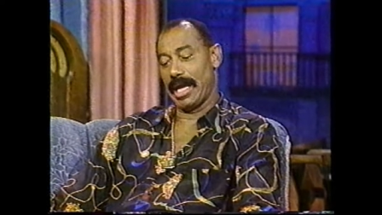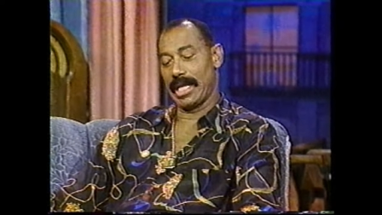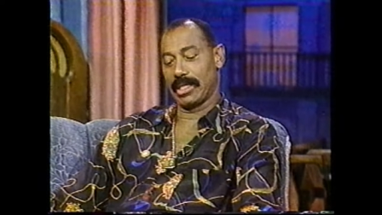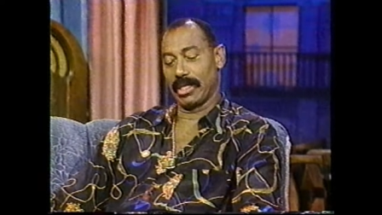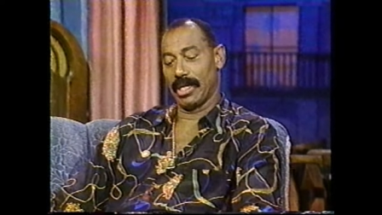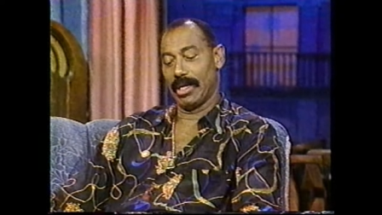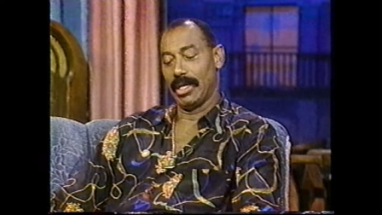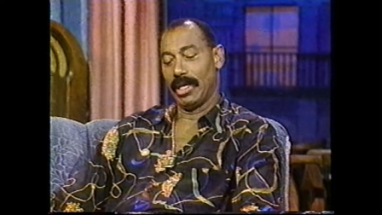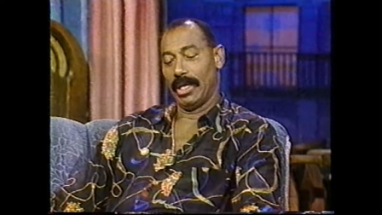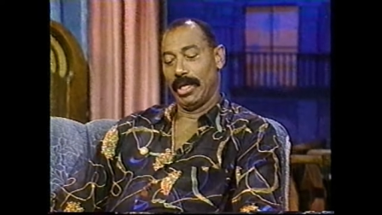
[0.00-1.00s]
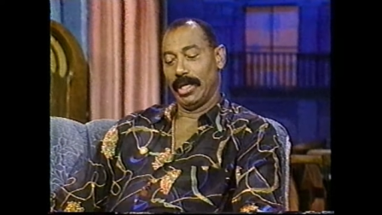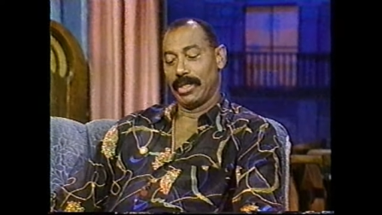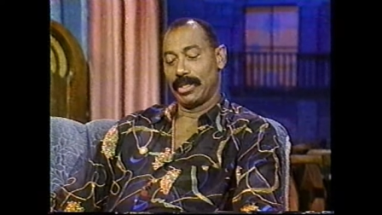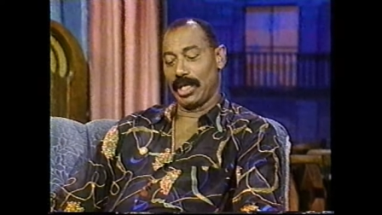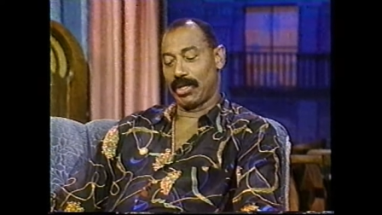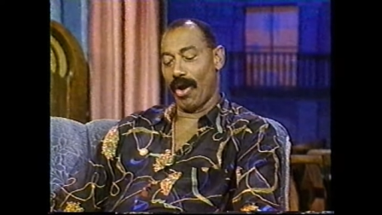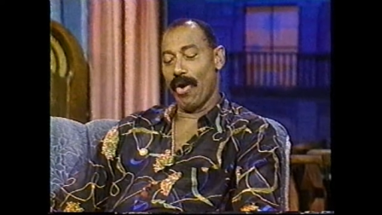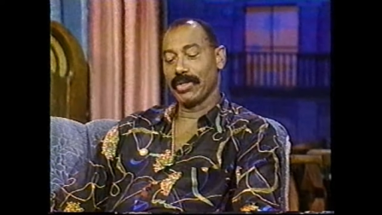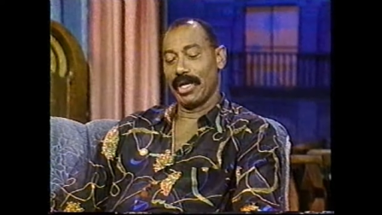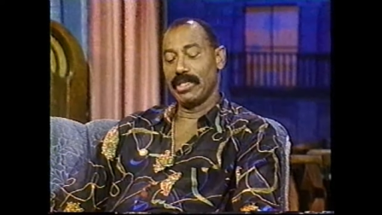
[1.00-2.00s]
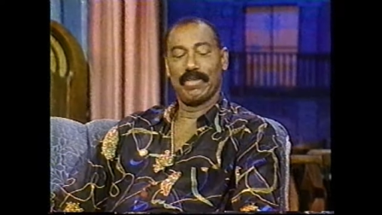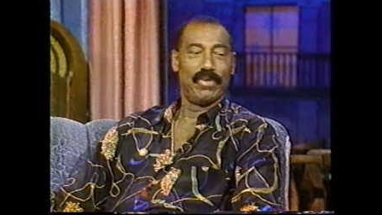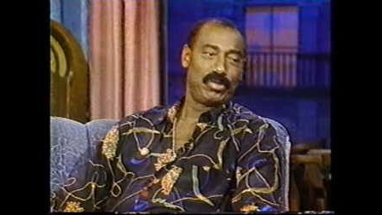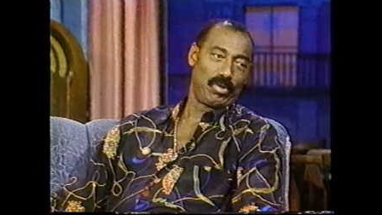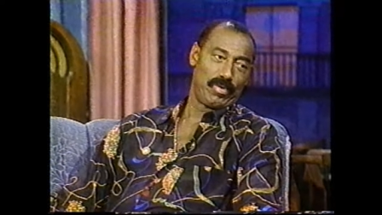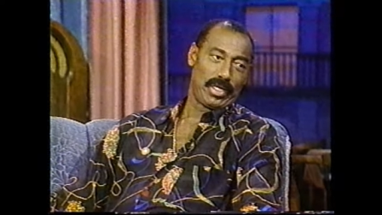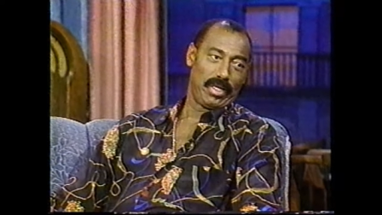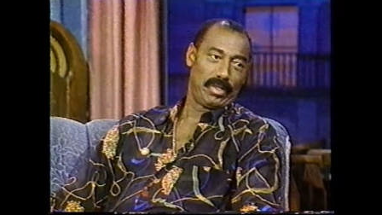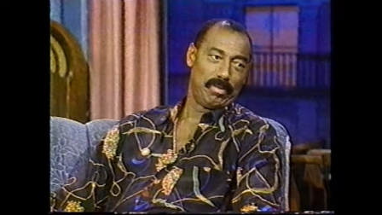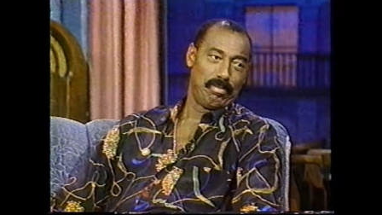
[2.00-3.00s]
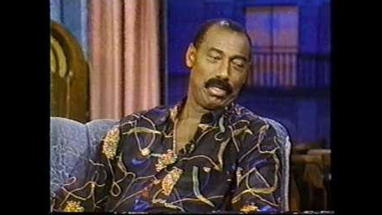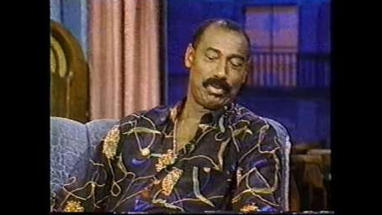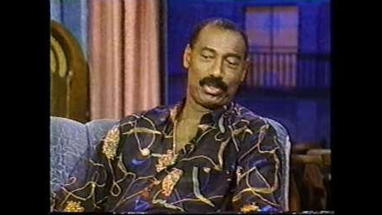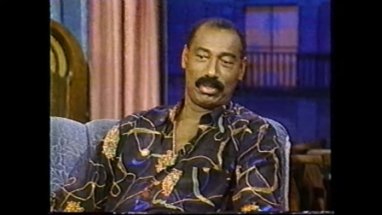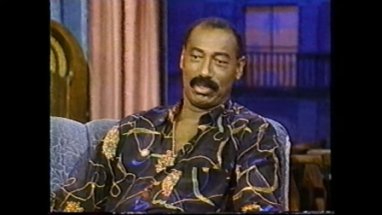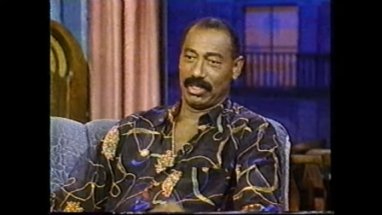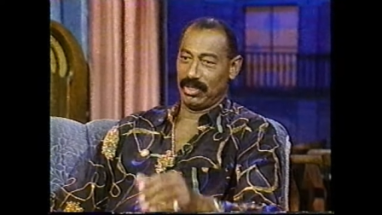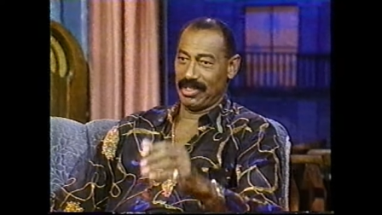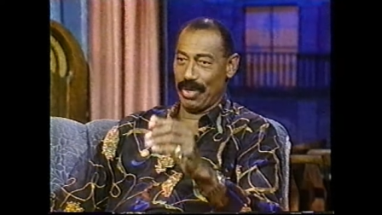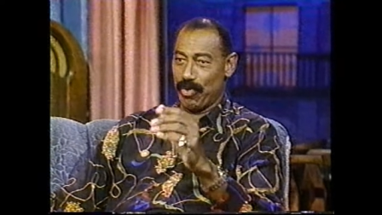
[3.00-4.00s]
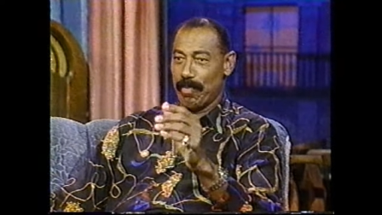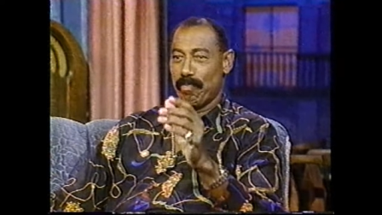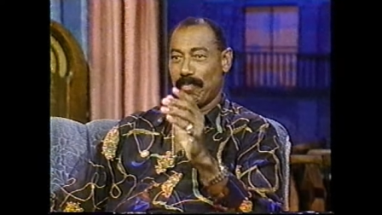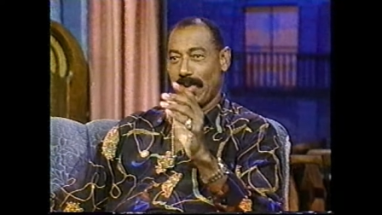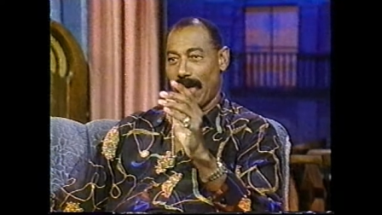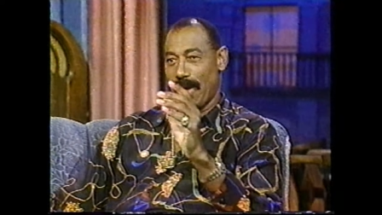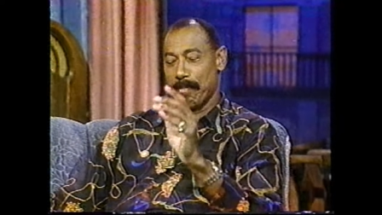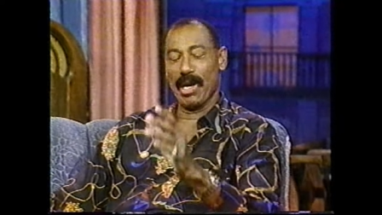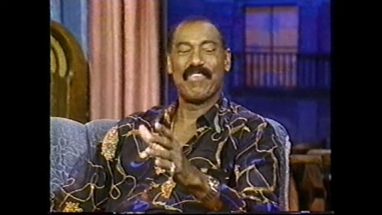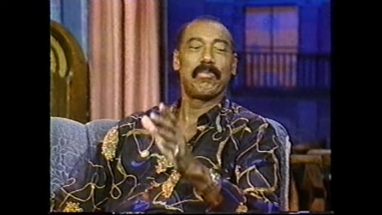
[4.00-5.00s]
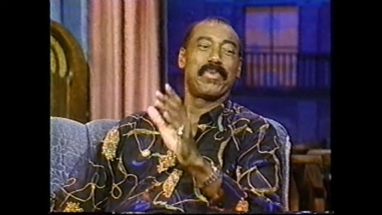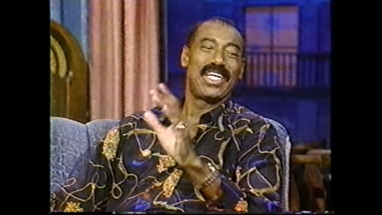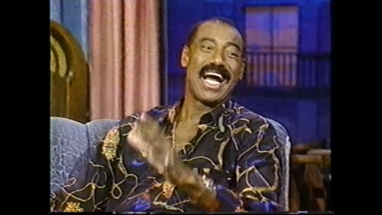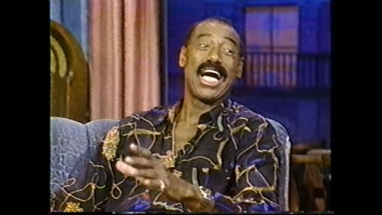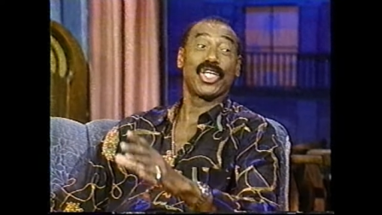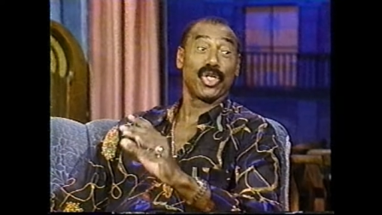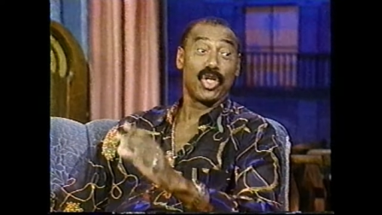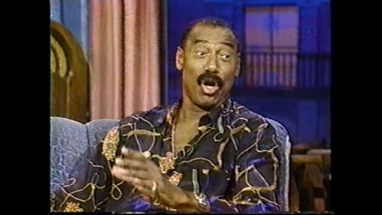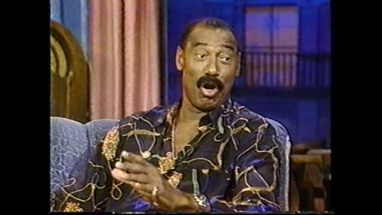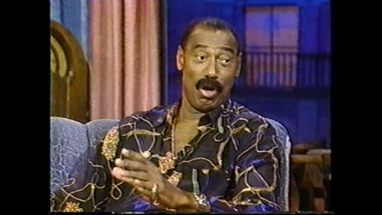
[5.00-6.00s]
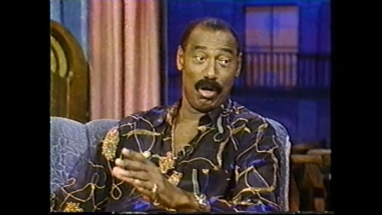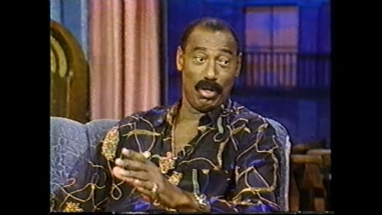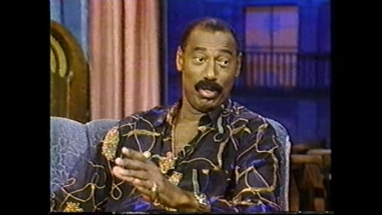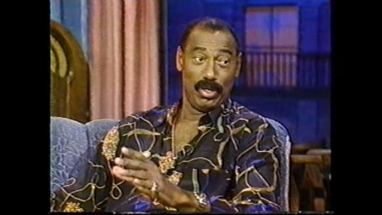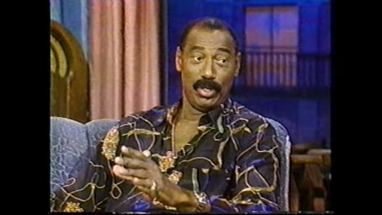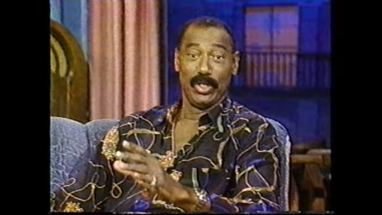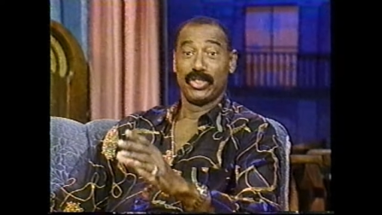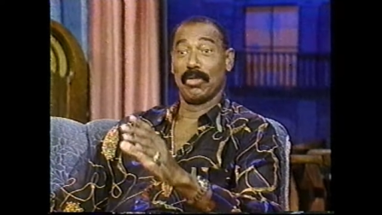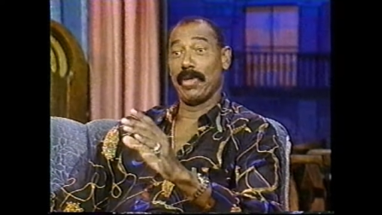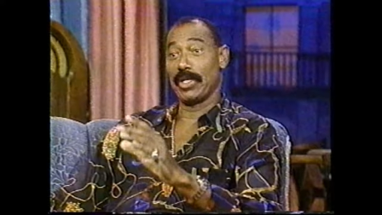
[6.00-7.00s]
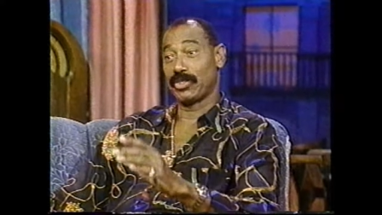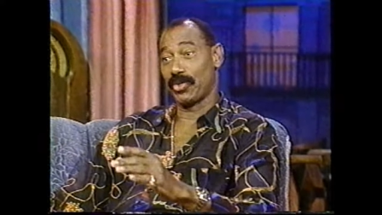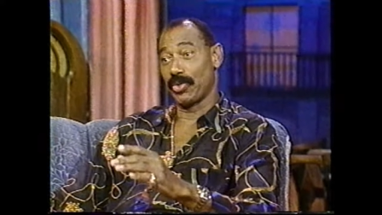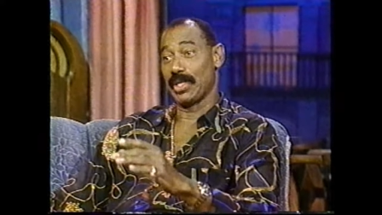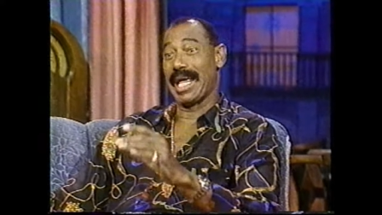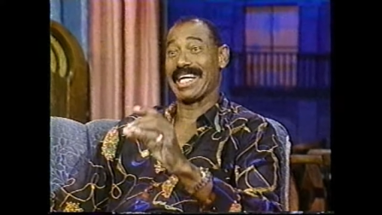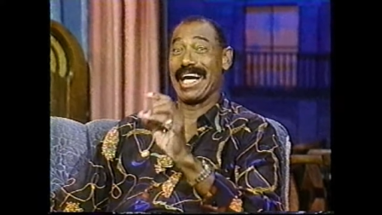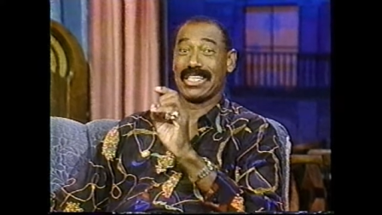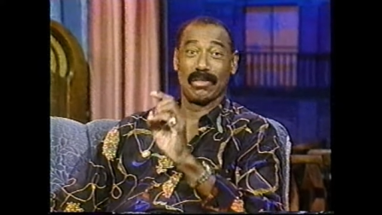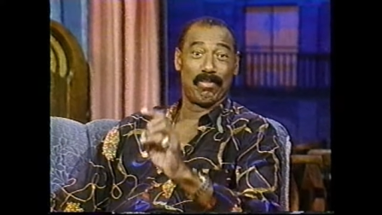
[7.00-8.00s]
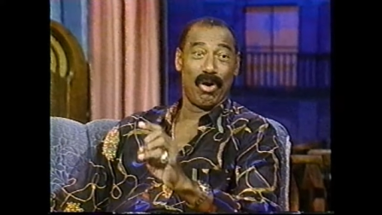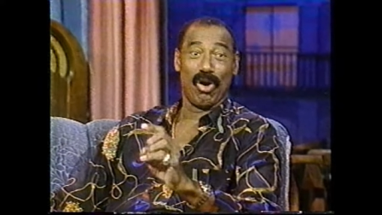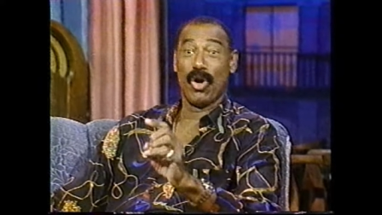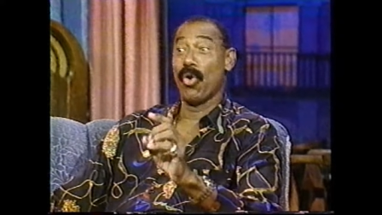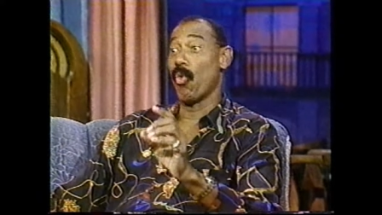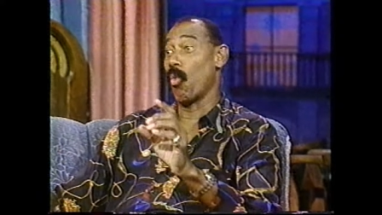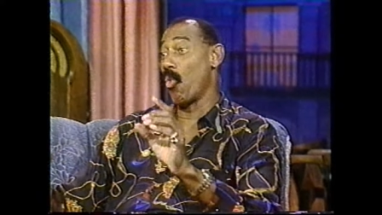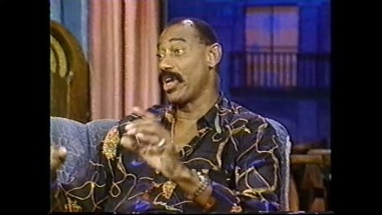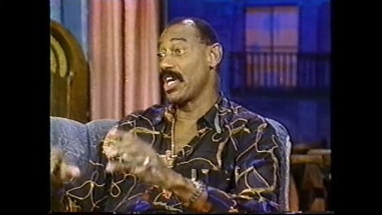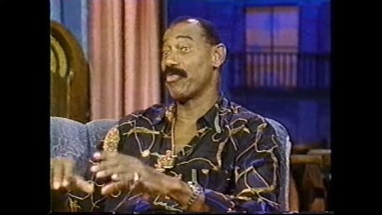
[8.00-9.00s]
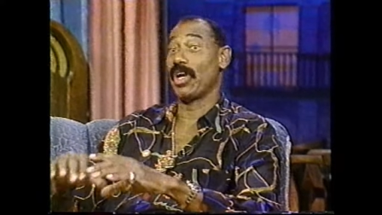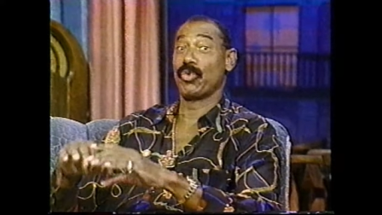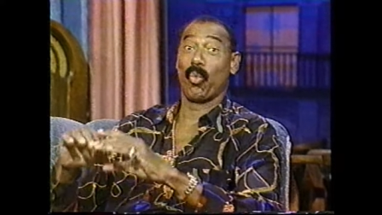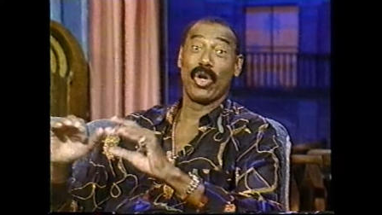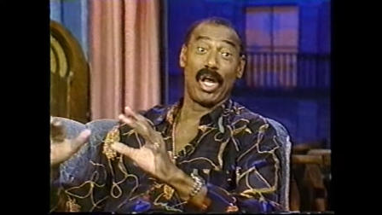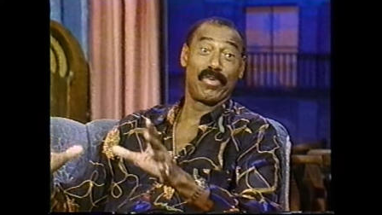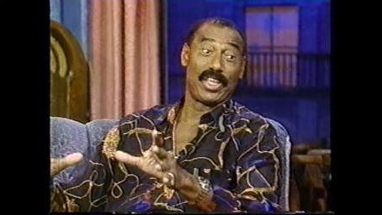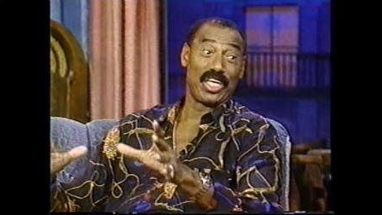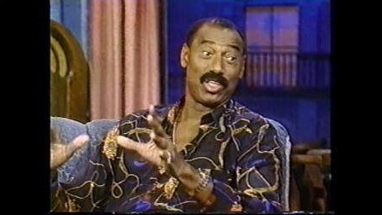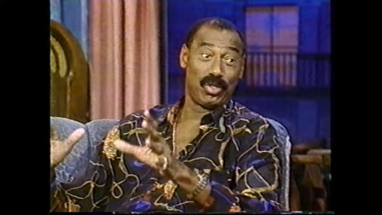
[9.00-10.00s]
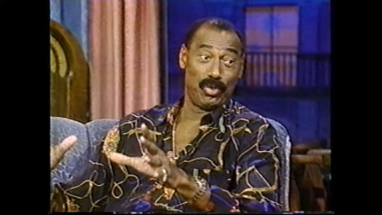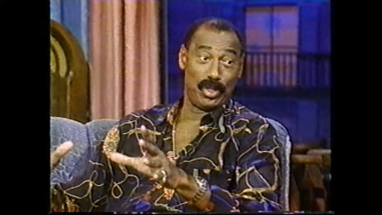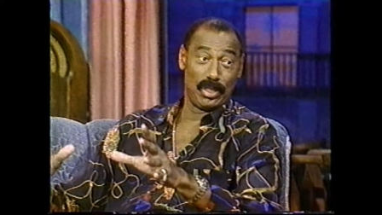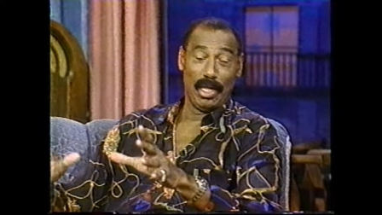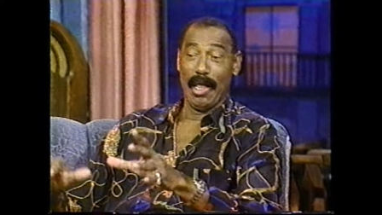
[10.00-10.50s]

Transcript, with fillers: And uh, they called an individual record, but it was they went above and beyond the call to make sure that I got the ball whenever and wherever they could.